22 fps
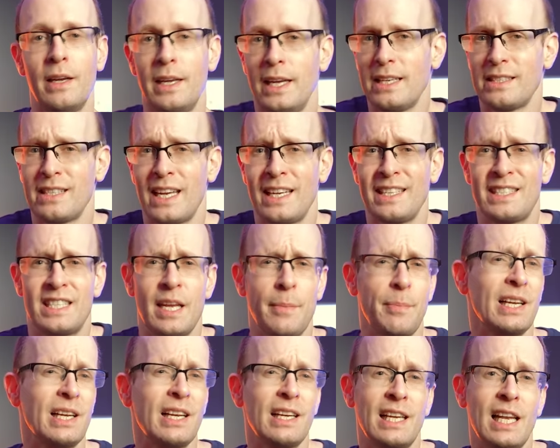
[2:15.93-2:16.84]
Here's a
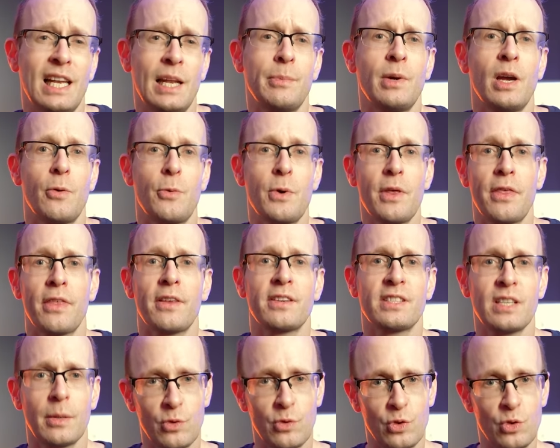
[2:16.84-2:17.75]
typical clip
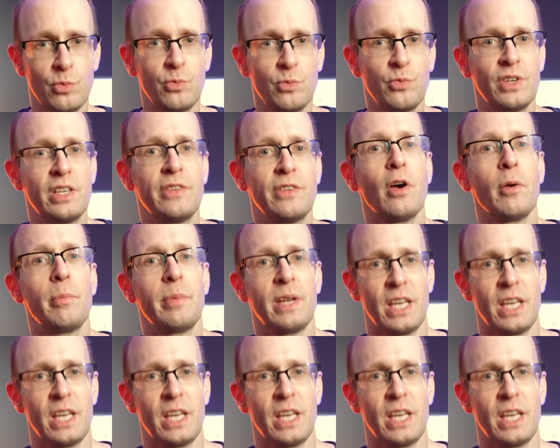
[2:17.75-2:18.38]
with some room reverb